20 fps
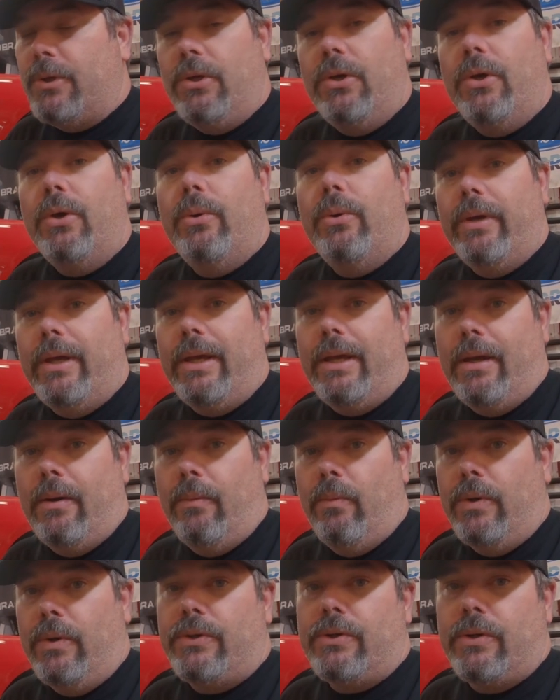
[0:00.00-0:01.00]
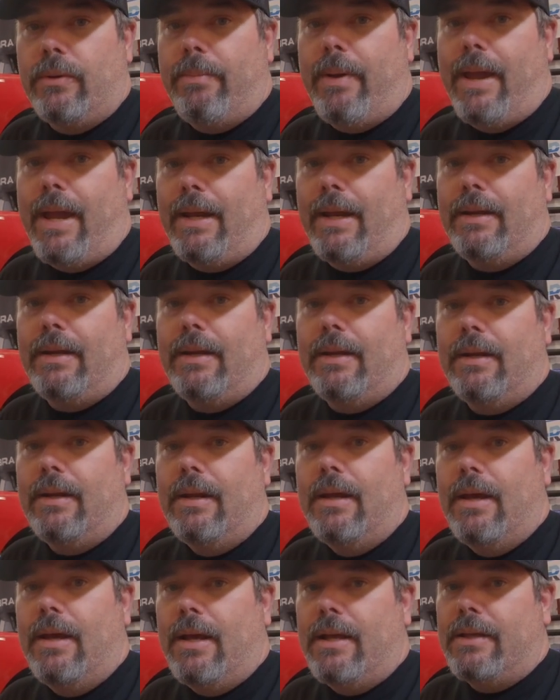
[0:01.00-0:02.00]
gooey once you're painting it.
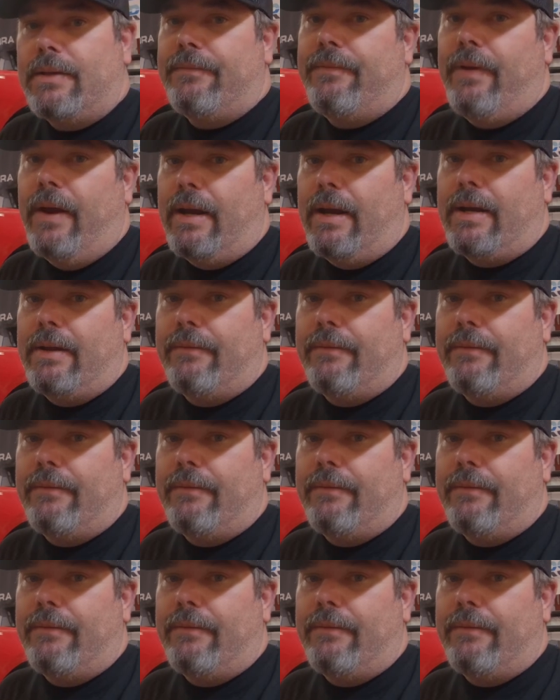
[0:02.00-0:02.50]
It's very